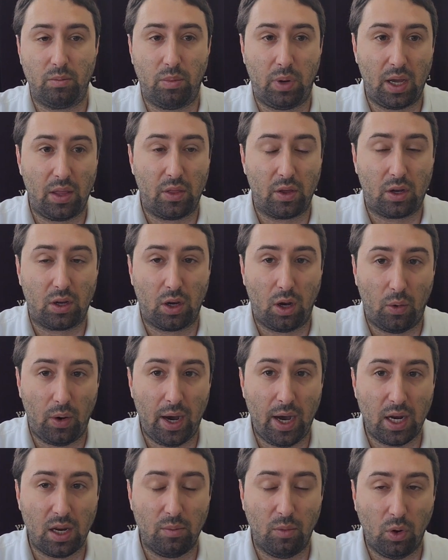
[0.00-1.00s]
by the
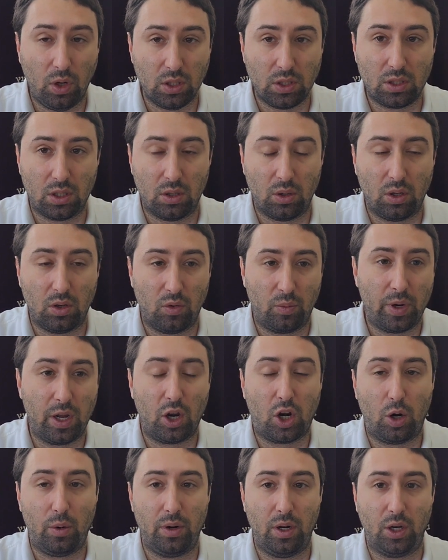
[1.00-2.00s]
Kohanim also. You
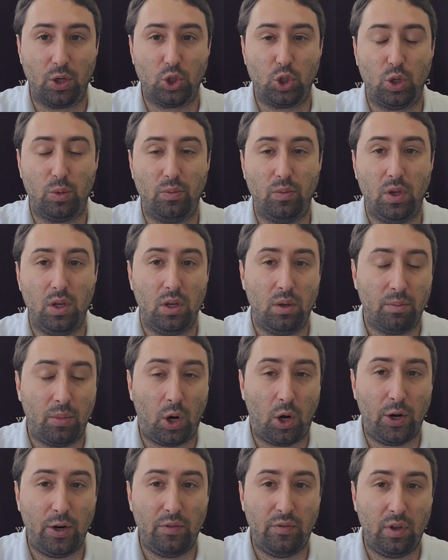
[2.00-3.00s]
remember Carbon Asham.
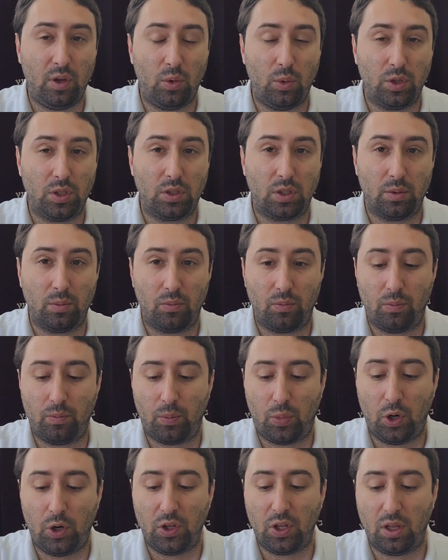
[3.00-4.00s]
Part of it was
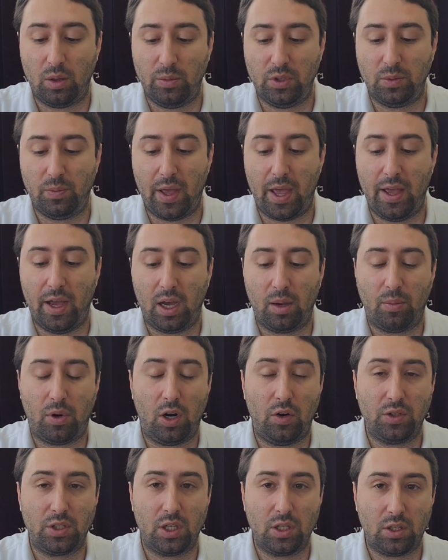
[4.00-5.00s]
burnt on the Mizbeach, and
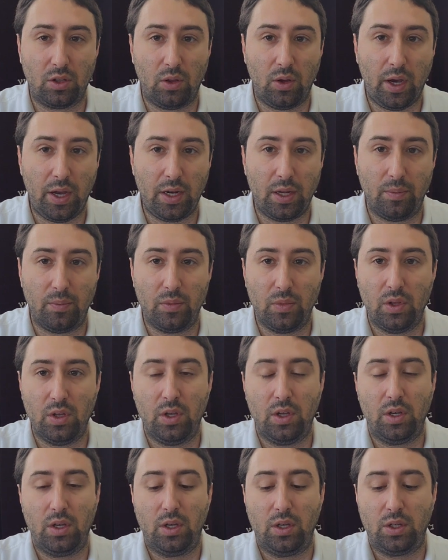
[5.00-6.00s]
part was given to the Kohanim.
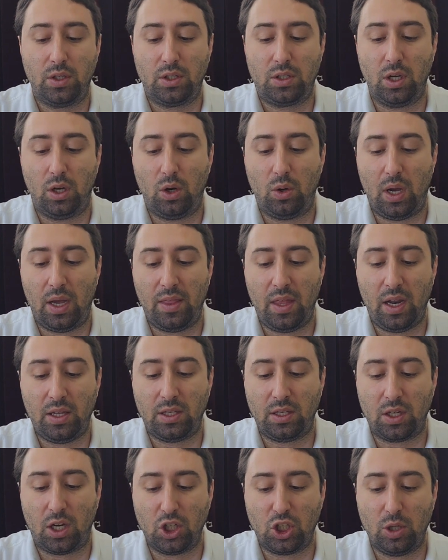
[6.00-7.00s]
So, and then it
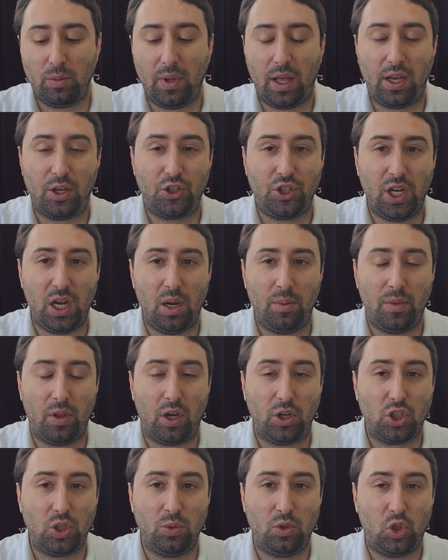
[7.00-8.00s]
says, Asham Lashem. The
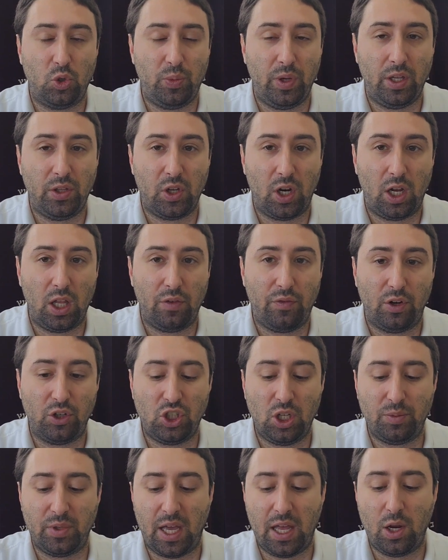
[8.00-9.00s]
Asham should be entirely for
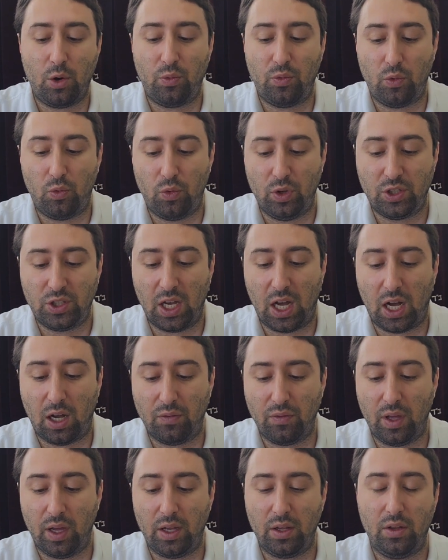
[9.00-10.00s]
Hashem. How do you
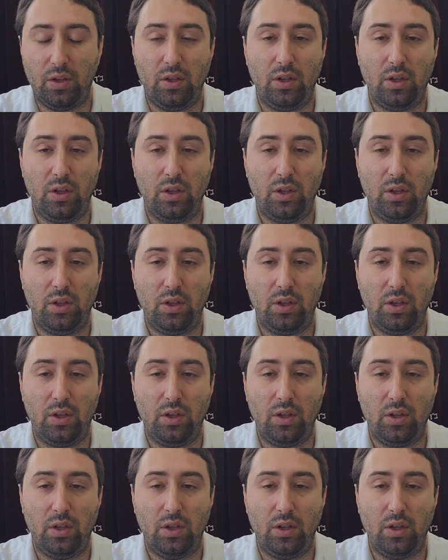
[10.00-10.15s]
resolve that?